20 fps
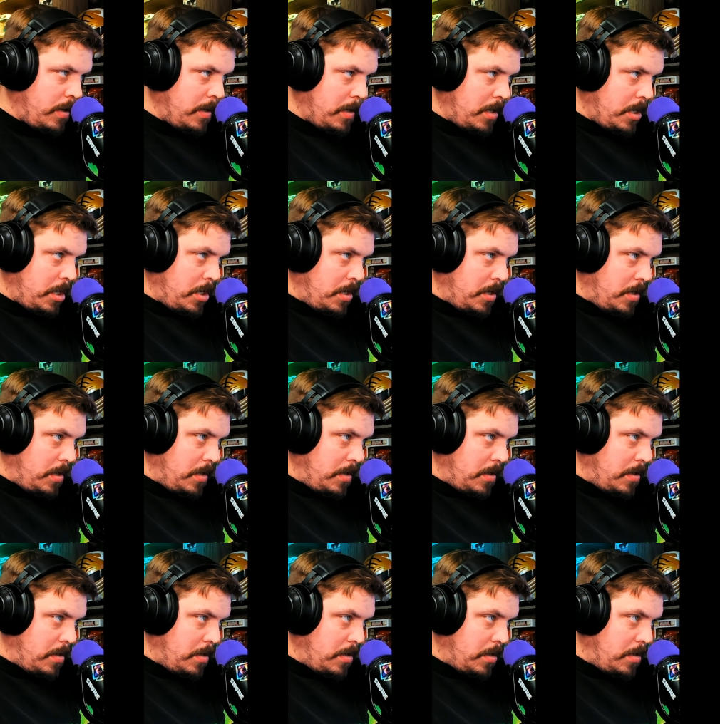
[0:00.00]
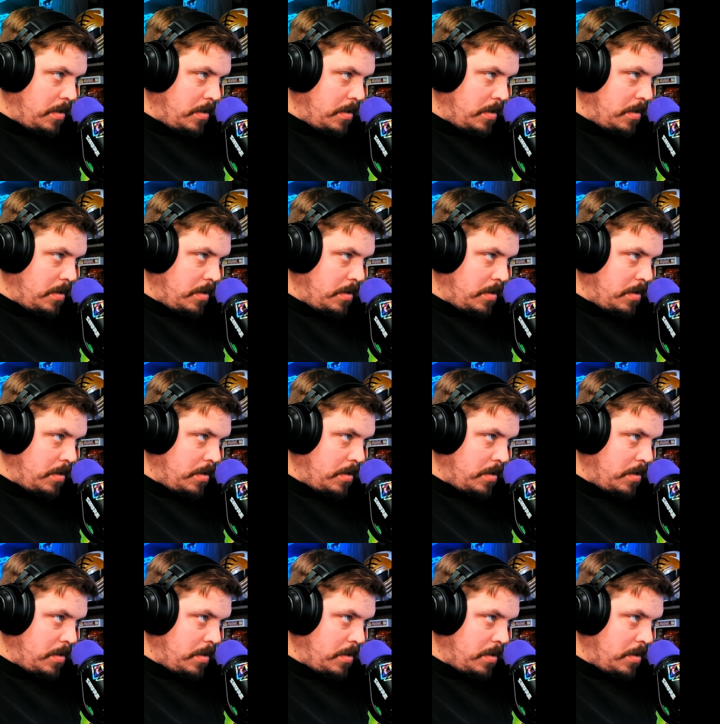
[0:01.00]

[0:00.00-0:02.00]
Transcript: Nobody speaks.